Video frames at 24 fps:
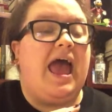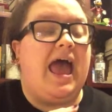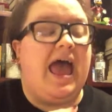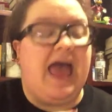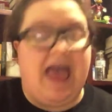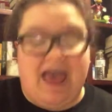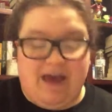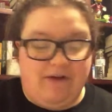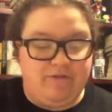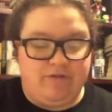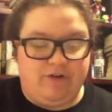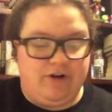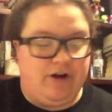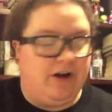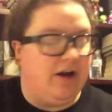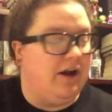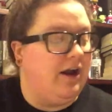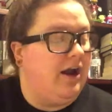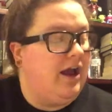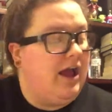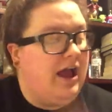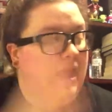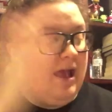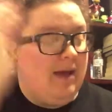
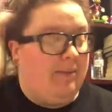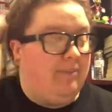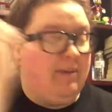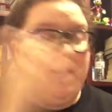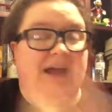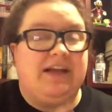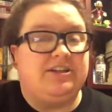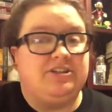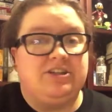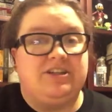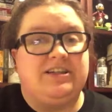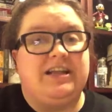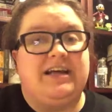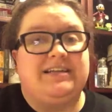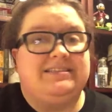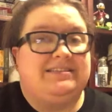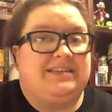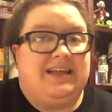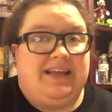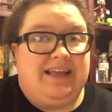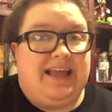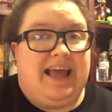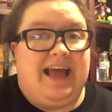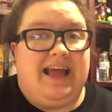ever. Patrick
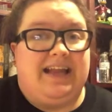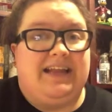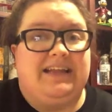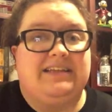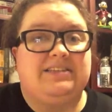Ness, again,